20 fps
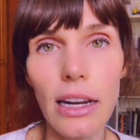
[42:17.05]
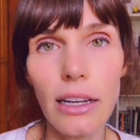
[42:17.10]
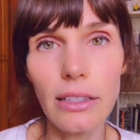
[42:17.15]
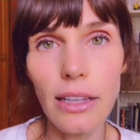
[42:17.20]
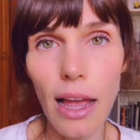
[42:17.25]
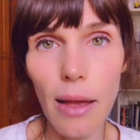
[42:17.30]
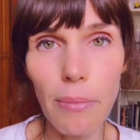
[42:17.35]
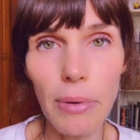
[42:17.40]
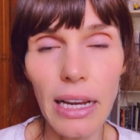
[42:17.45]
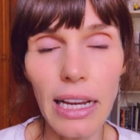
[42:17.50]
that
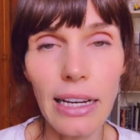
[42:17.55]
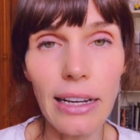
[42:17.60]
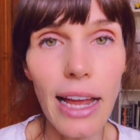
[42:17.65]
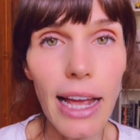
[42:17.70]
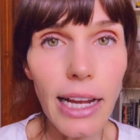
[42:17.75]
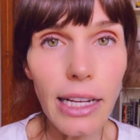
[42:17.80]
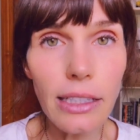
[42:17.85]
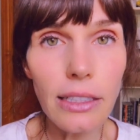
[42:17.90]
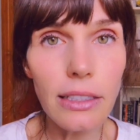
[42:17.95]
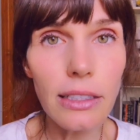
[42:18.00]
is happening
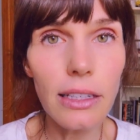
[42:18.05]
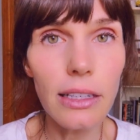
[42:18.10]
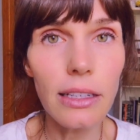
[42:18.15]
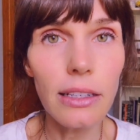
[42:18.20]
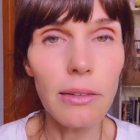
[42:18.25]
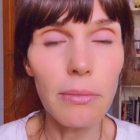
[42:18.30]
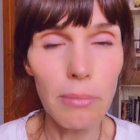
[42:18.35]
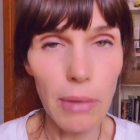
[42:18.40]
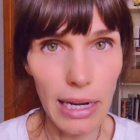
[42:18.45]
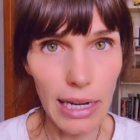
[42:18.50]
next
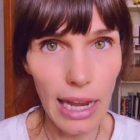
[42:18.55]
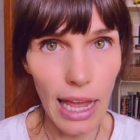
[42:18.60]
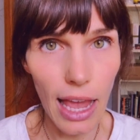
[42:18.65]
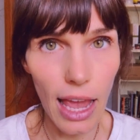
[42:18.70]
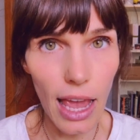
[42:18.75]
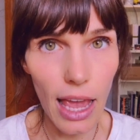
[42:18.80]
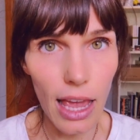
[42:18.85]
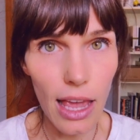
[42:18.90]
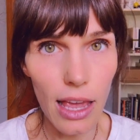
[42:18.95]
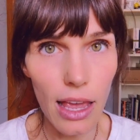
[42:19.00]

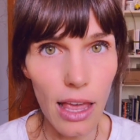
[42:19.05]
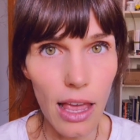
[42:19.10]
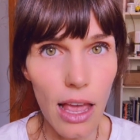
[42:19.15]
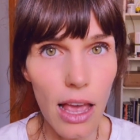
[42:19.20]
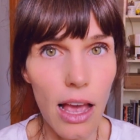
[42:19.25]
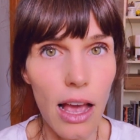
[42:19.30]
Monday.